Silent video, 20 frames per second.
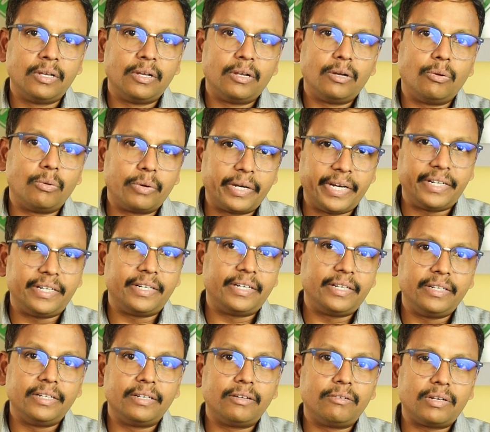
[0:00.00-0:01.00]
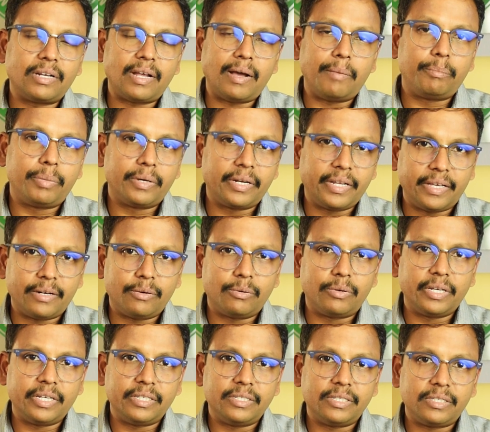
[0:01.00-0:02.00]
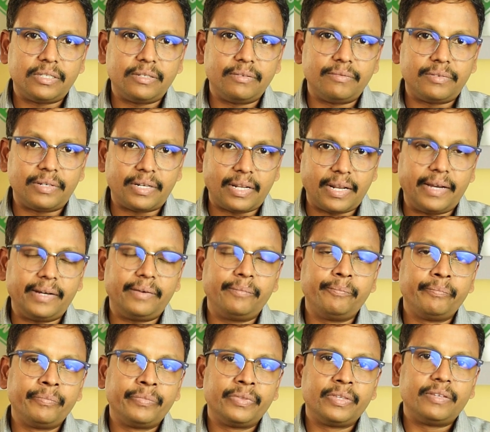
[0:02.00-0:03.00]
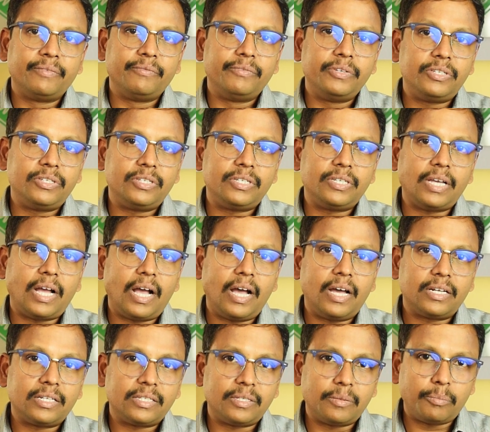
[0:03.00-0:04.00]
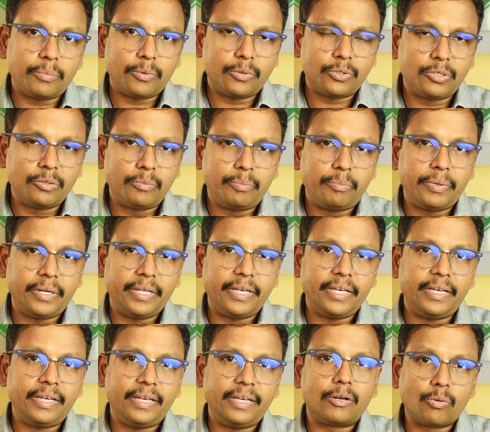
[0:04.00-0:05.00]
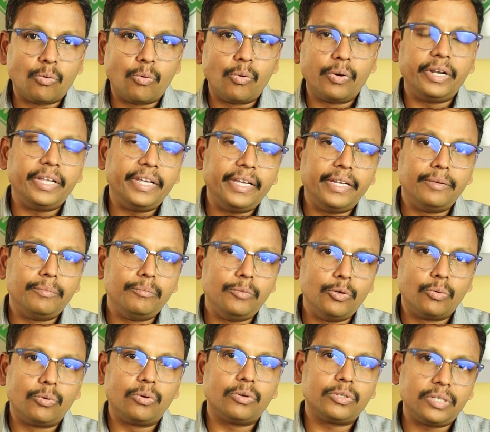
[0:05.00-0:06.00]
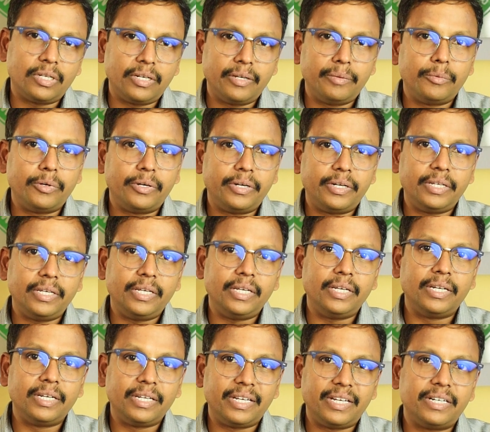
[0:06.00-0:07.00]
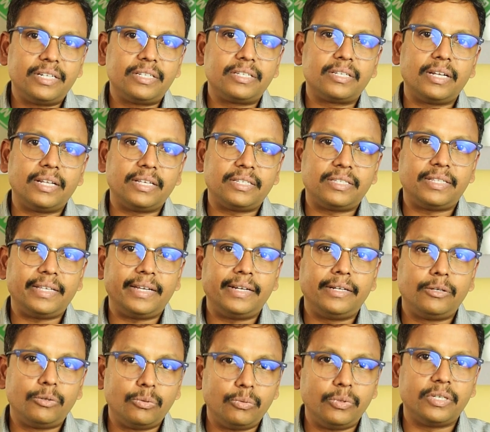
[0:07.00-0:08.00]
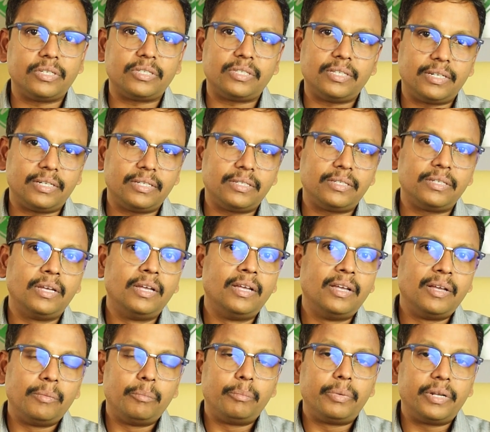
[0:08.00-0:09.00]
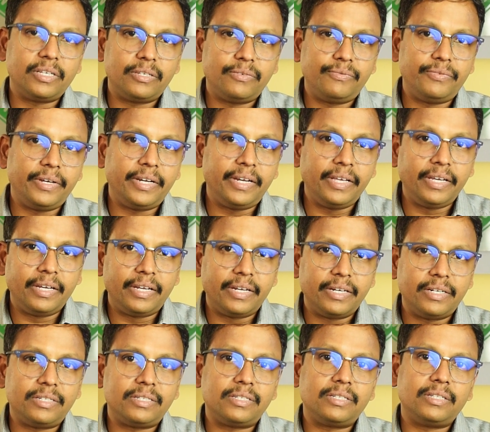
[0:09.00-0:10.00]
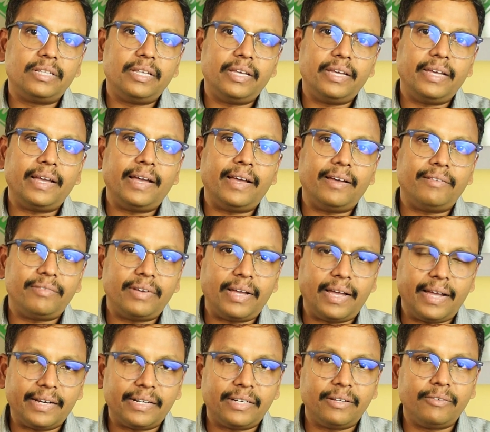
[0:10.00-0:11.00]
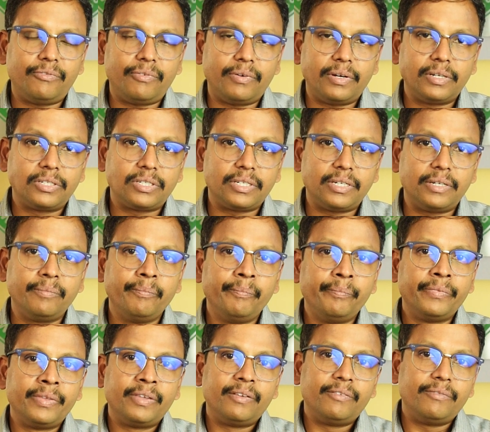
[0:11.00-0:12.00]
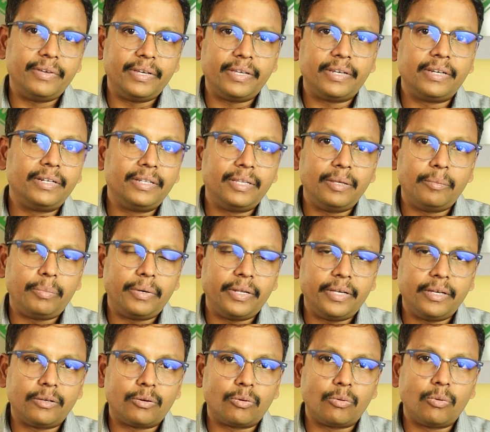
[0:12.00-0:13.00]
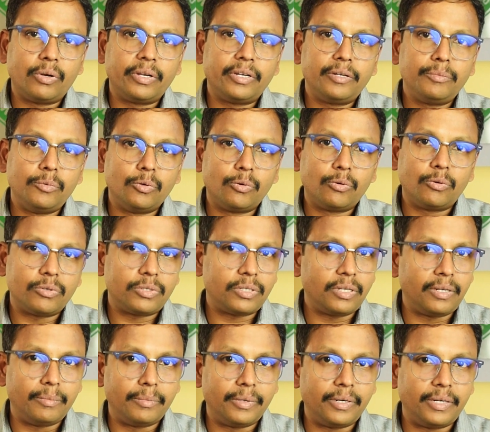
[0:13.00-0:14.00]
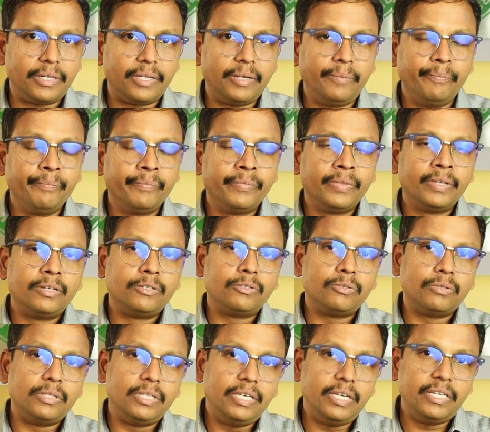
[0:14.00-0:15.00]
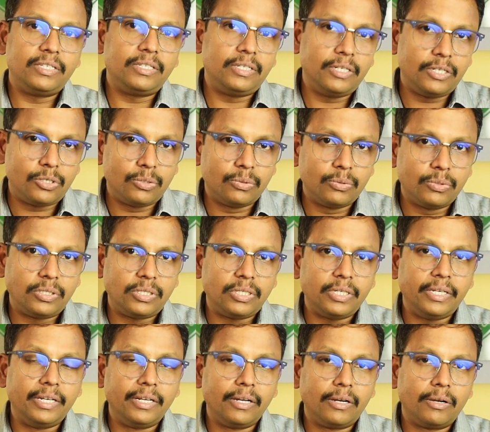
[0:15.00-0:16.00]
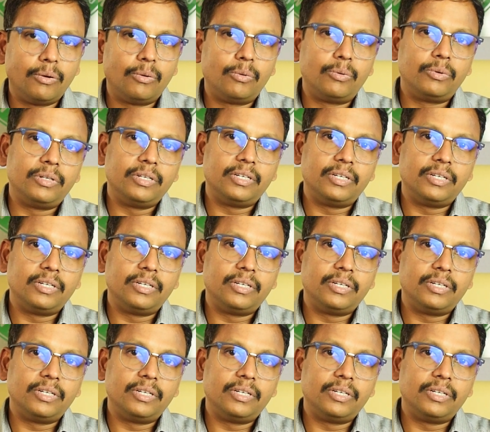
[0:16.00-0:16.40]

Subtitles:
located in our upper aerodigestive tract, which are supposed to play role in mucosal immunity in kids less than 2 years. That is, breastfeeding kids, they have active function wherein they play a role in mucosal immunity. So these tissues include